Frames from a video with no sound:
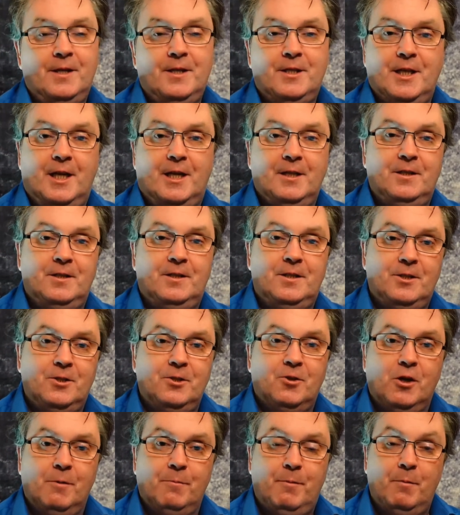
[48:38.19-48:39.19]
and started to
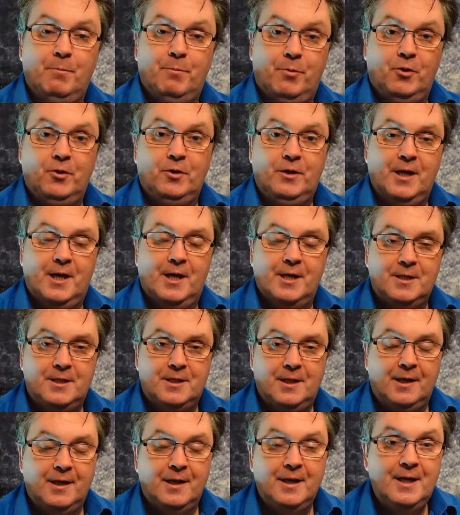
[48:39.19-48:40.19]
talk about
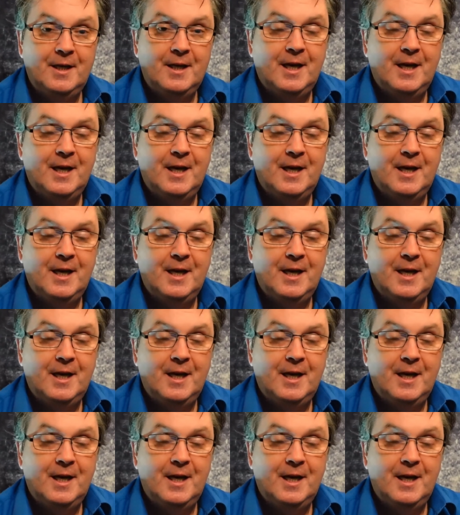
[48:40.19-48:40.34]
broadcasting.